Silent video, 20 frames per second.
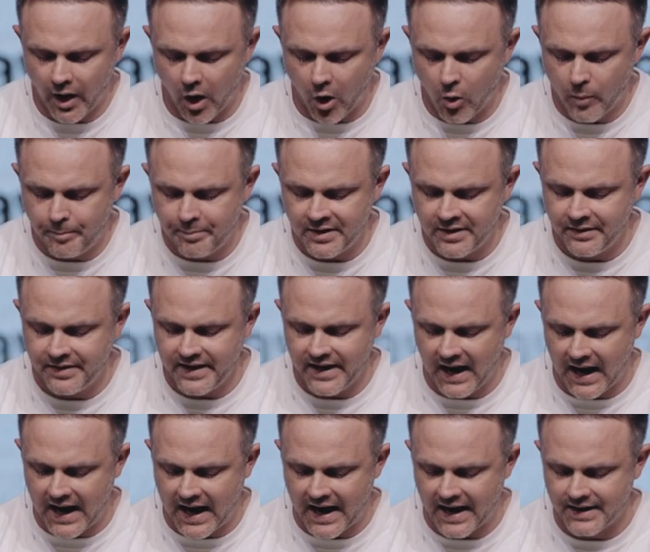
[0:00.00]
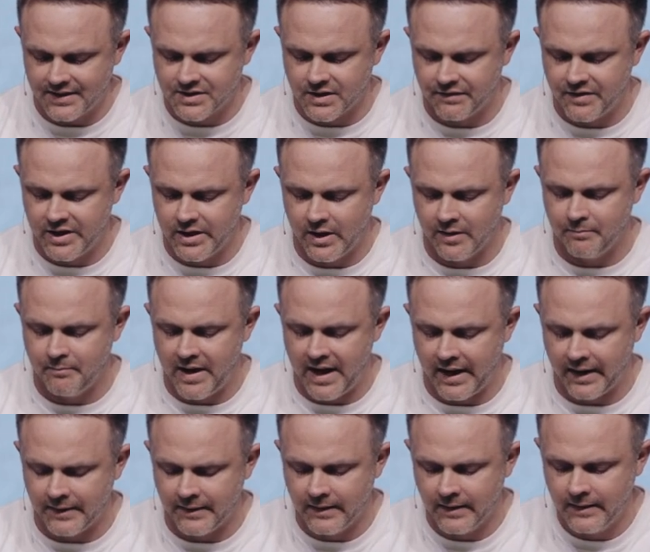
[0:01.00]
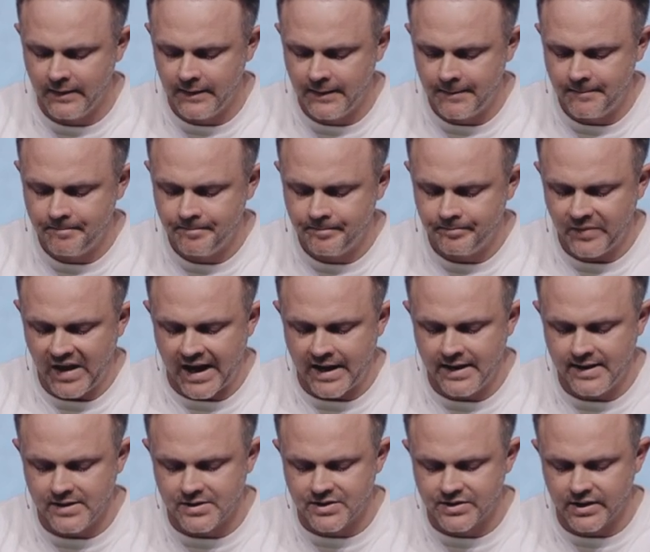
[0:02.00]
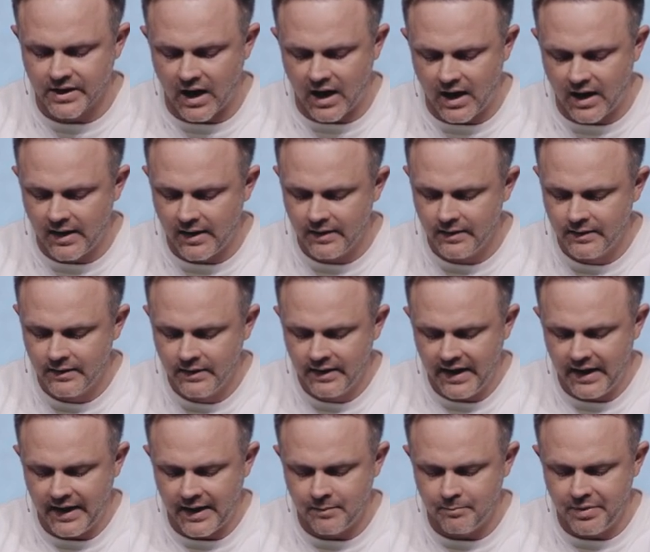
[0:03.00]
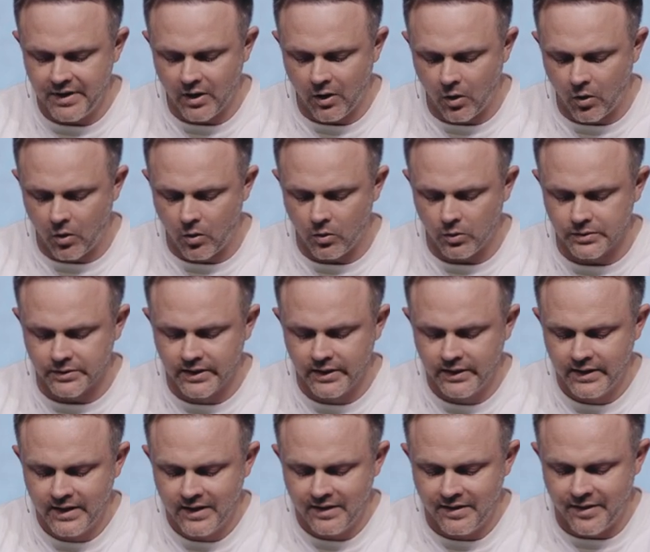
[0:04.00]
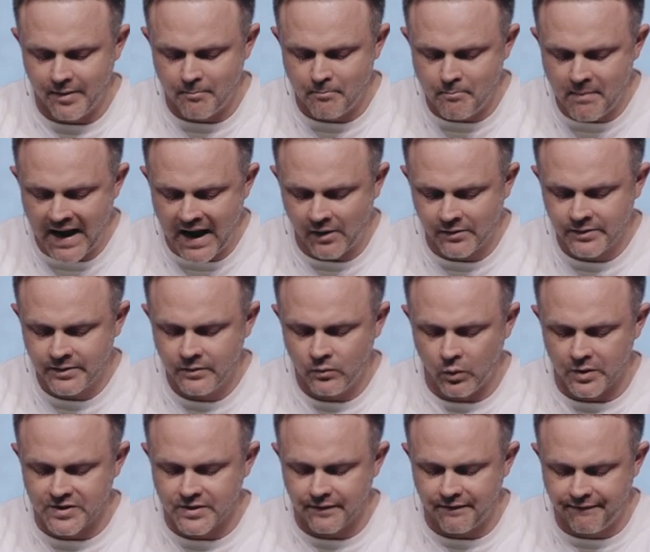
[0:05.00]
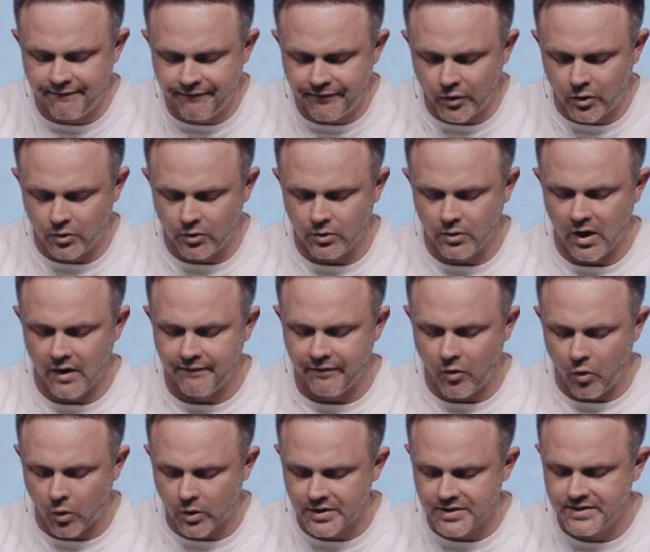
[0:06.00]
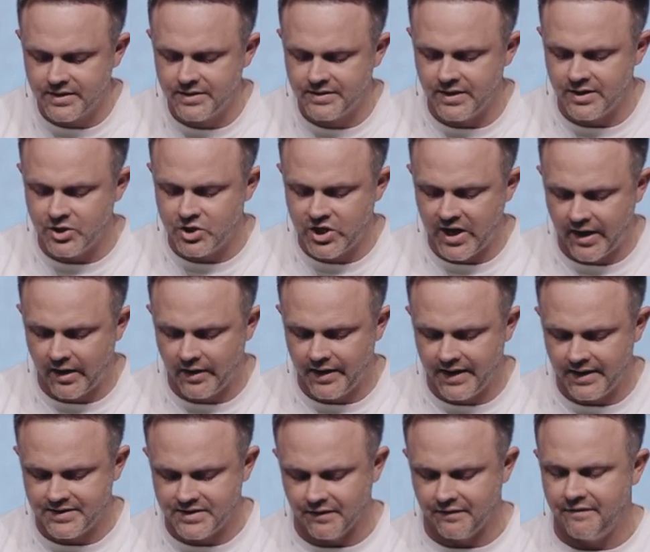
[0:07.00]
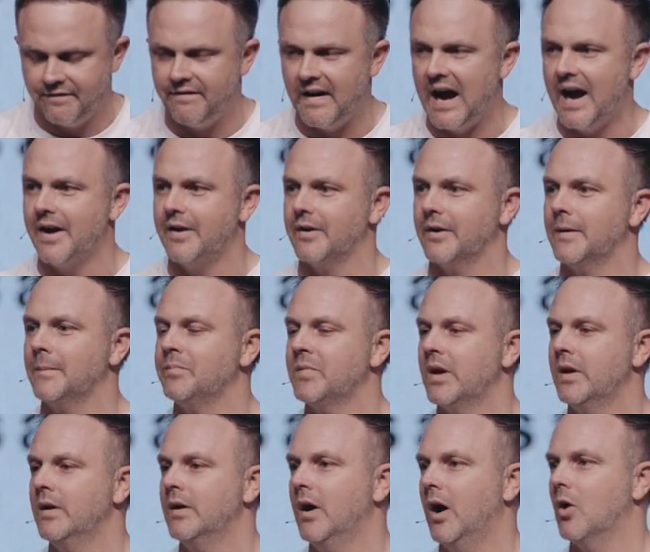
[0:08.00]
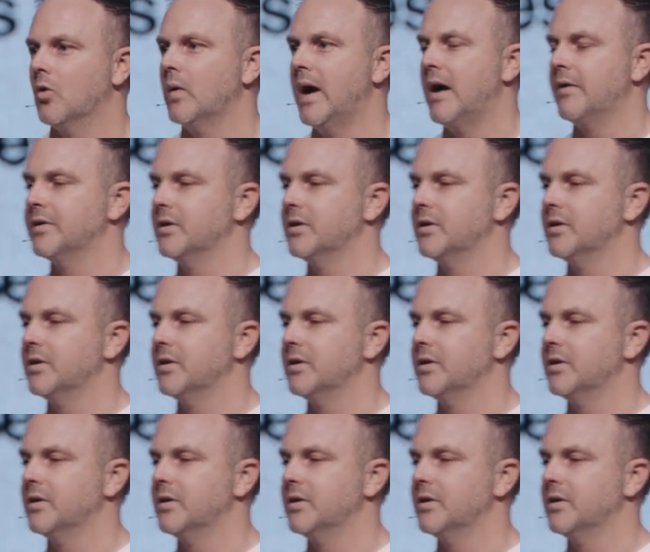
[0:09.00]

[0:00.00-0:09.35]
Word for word: opened the eyes of the young man, and he saw, and behold, the mountain was full of horses and chariots of fire around